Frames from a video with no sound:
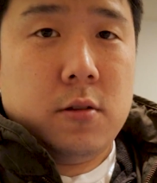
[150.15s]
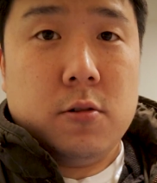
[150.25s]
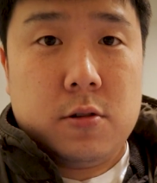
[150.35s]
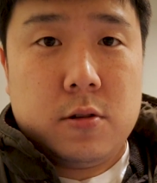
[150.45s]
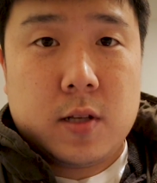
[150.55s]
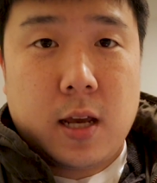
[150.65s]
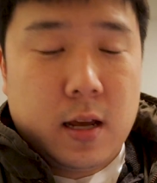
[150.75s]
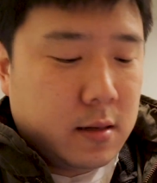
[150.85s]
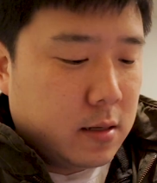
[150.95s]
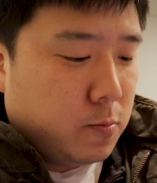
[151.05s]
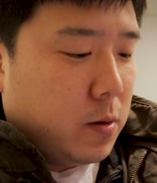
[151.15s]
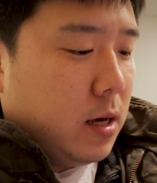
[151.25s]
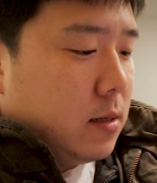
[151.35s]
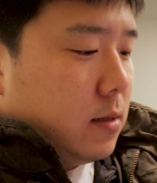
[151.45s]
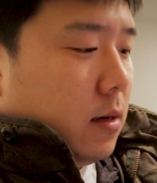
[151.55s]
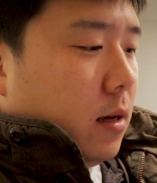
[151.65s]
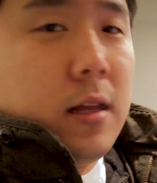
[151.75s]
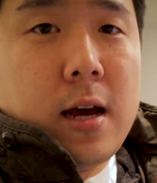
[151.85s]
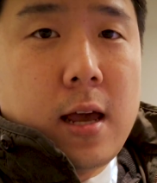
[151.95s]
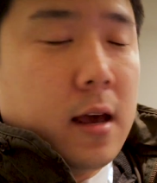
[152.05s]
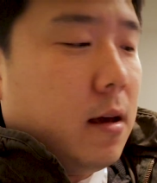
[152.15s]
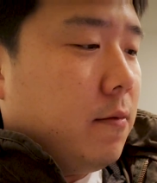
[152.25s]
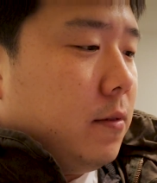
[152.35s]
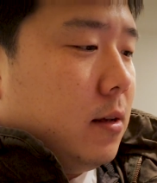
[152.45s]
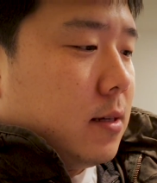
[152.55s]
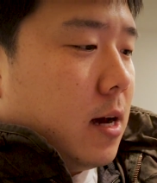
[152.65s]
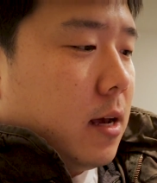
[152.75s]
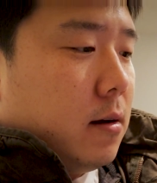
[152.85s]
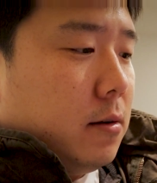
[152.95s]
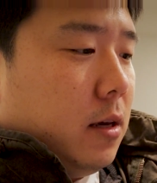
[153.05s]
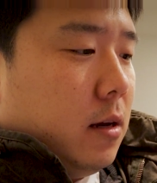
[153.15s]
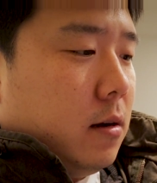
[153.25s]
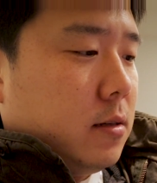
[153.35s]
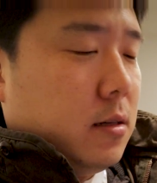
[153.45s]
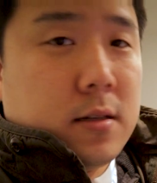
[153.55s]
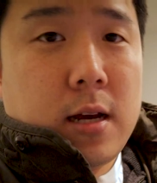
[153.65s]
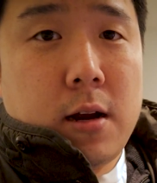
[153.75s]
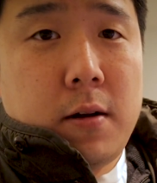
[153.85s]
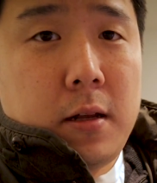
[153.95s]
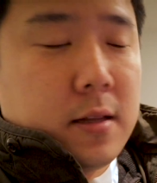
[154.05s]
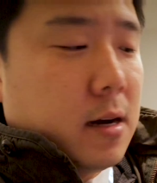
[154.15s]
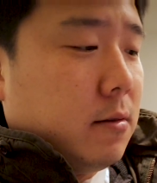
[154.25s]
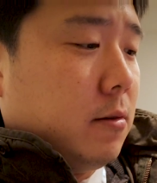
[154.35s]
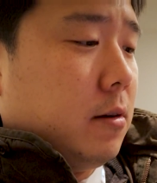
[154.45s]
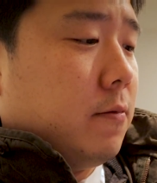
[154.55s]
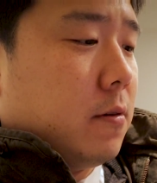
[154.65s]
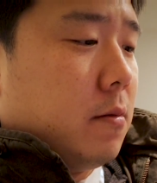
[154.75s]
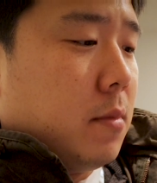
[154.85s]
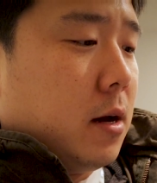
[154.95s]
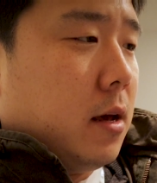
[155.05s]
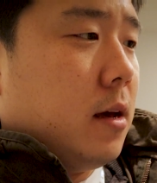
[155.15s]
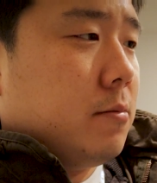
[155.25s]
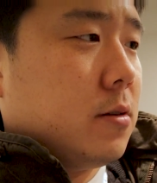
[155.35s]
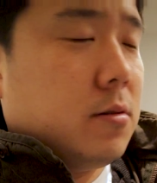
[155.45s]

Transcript: in order to scan the space. And I have this icon here since I already downloaded from my app